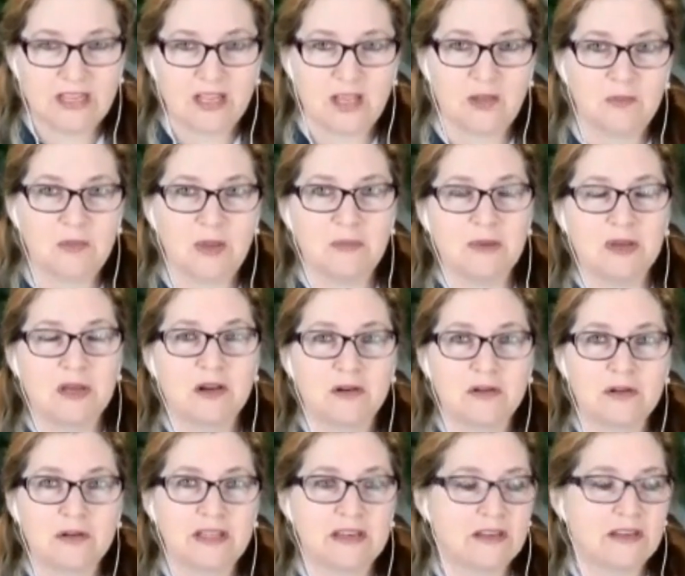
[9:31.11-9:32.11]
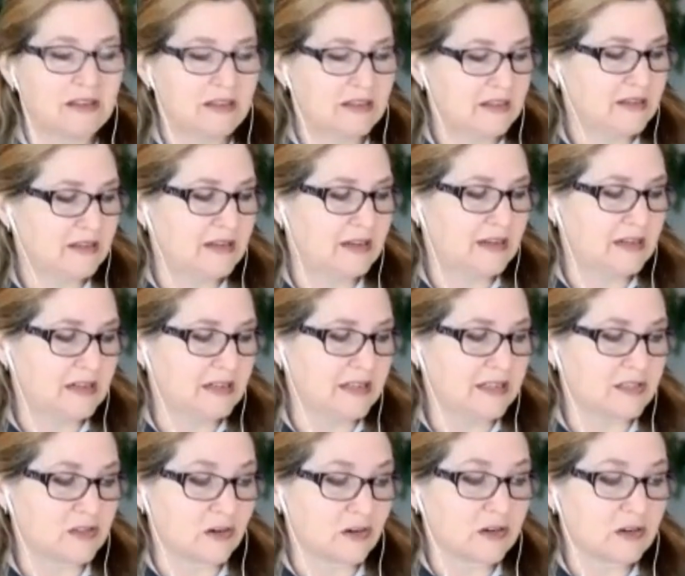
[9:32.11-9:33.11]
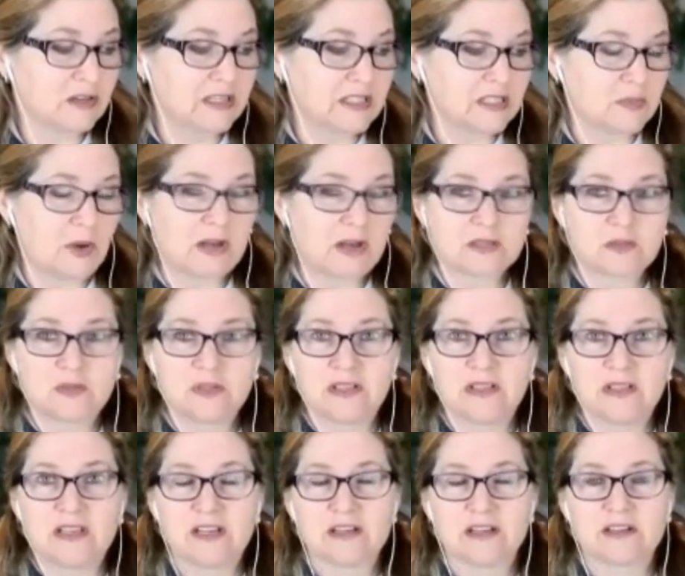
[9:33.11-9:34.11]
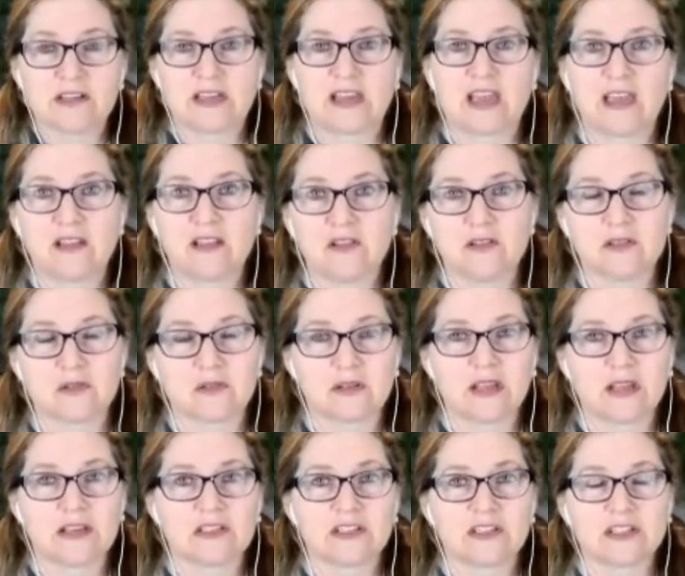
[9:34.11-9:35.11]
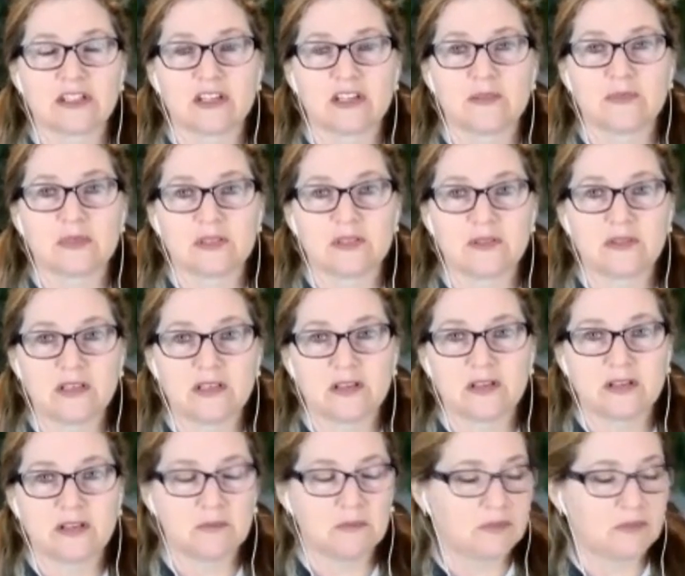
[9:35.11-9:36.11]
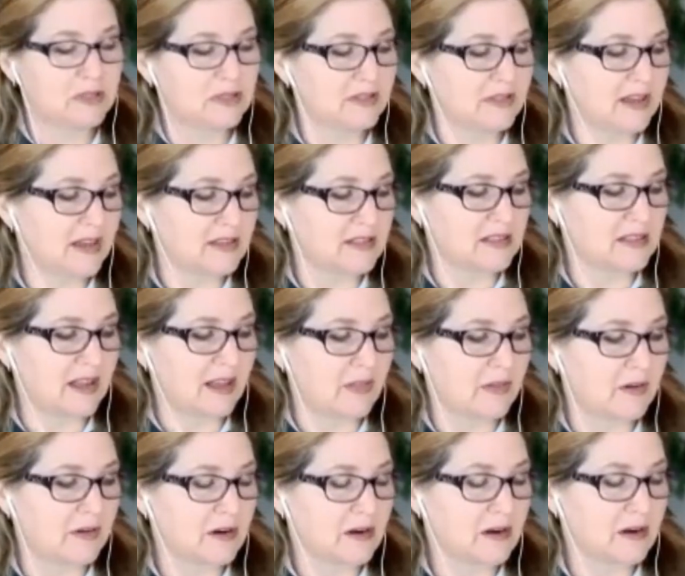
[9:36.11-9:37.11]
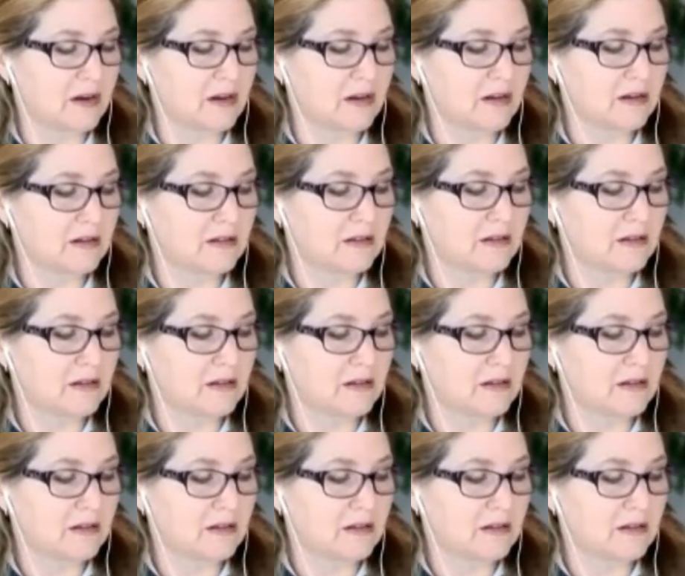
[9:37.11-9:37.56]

And maybe go in uh, as early as possible in the year to gain those relationships so that you can build that together.